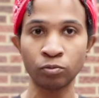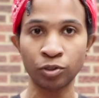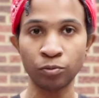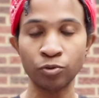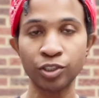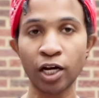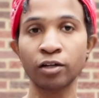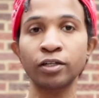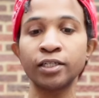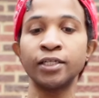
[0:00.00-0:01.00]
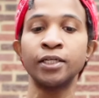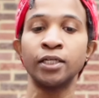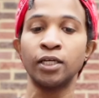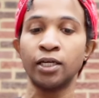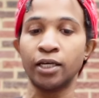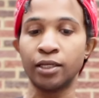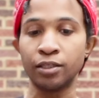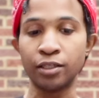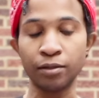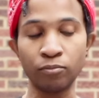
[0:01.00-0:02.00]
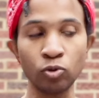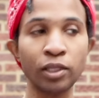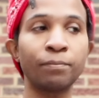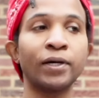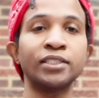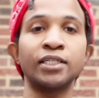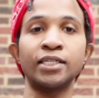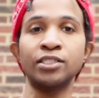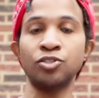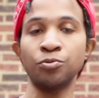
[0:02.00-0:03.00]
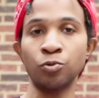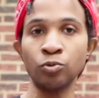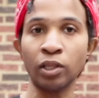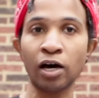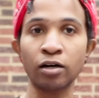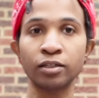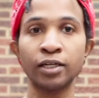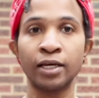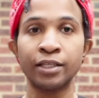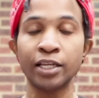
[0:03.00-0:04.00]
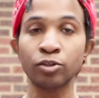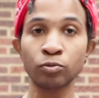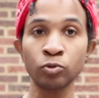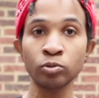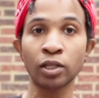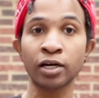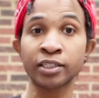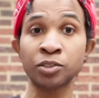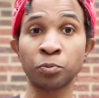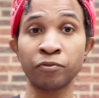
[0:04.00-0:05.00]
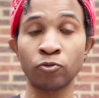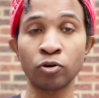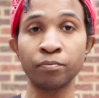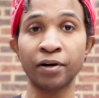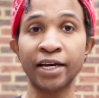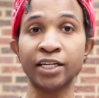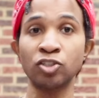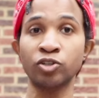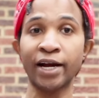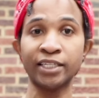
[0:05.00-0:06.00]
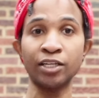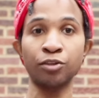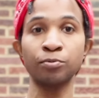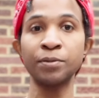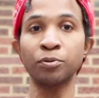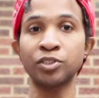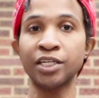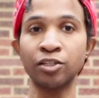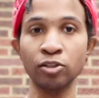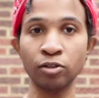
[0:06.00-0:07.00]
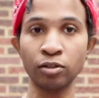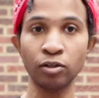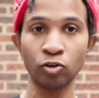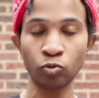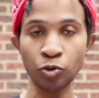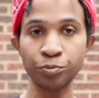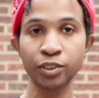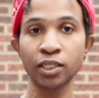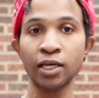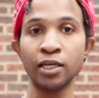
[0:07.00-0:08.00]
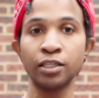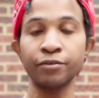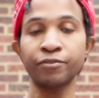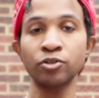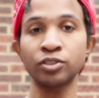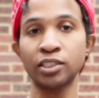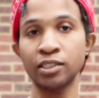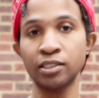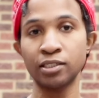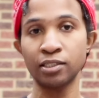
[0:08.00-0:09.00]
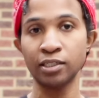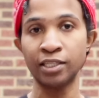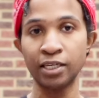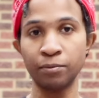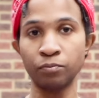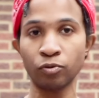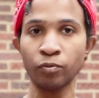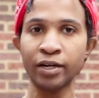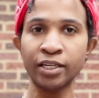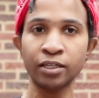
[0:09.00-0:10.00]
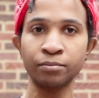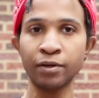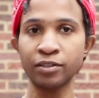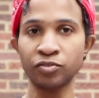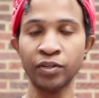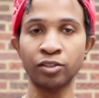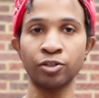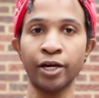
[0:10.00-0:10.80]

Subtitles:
The Mula Bandha is the root lock. Now, the root lock is performed by contracting three particular groups. The first is the perineum sphincter